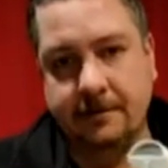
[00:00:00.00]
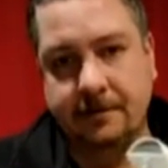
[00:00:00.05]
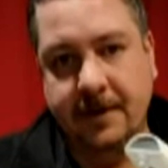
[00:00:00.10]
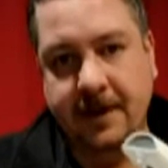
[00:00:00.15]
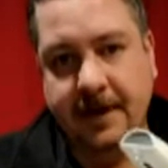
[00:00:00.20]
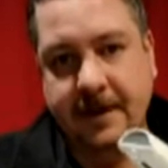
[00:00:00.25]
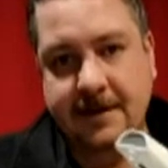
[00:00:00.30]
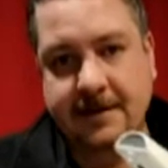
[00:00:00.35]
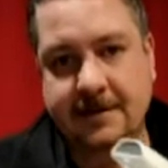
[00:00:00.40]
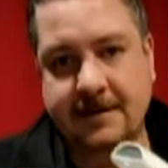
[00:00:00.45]

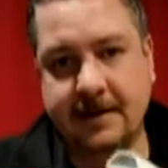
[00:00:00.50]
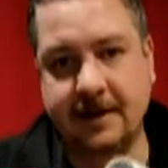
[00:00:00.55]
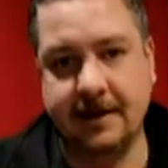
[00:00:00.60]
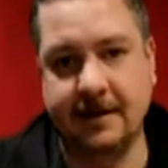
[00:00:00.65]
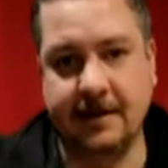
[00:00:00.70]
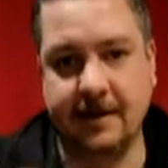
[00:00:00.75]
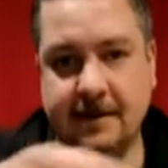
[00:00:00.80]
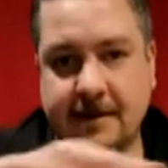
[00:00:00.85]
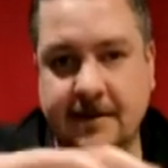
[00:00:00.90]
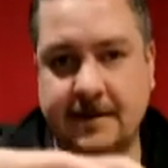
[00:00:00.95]
base
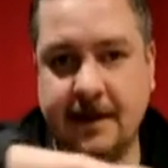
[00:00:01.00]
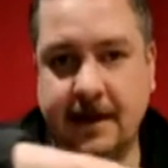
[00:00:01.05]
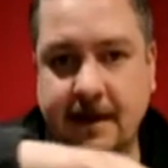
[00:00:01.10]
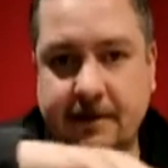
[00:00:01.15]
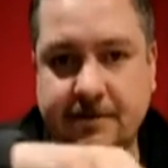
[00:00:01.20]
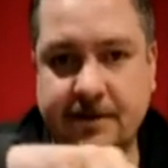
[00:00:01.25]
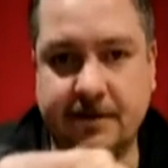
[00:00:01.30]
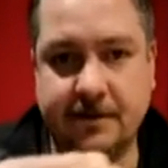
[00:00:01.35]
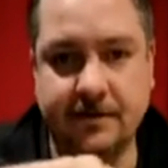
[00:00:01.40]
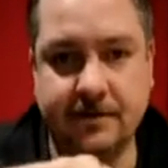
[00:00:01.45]
and then the
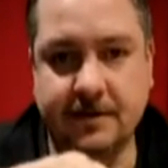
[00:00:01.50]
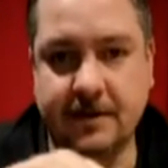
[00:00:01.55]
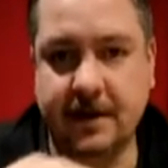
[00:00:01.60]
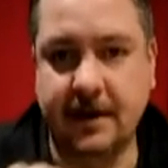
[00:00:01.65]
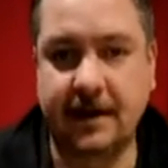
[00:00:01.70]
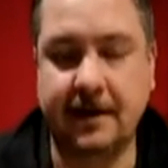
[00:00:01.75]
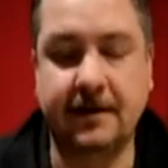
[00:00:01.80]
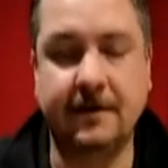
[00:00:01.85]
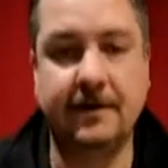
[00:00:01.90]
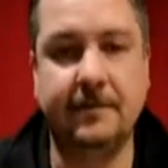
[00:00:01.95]
top screws
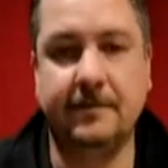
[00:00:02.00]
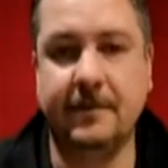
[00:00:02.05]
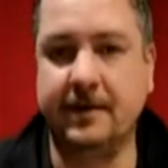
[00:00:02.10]
on,